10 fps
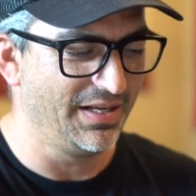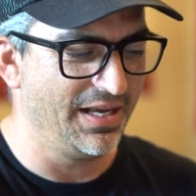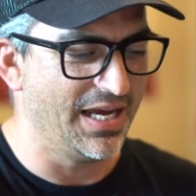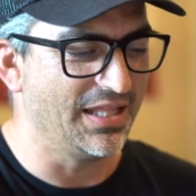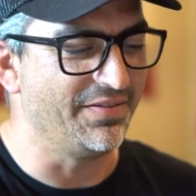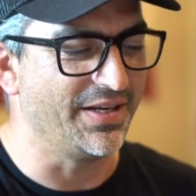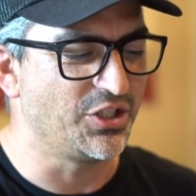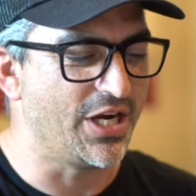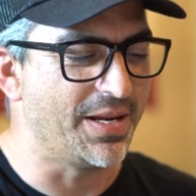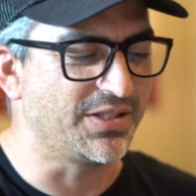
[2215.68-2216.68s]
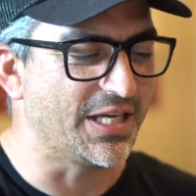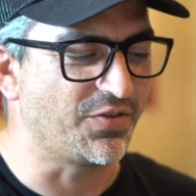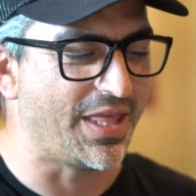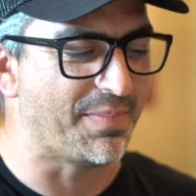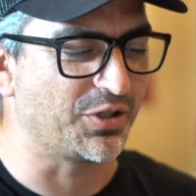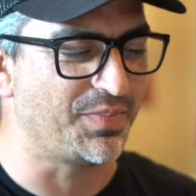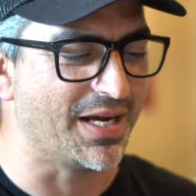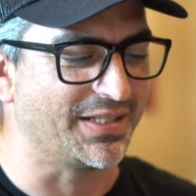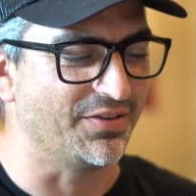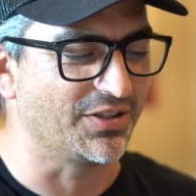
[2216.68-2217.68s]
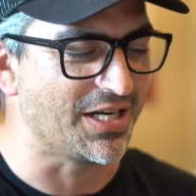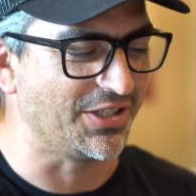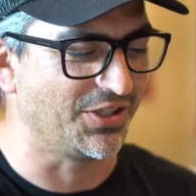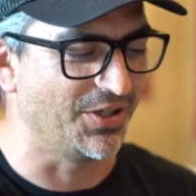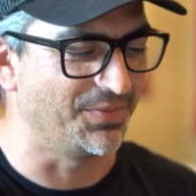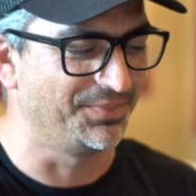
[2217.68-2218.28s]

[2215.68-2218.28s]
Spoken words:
I love it. James, thanks for that perspective. I'll talk to you soon.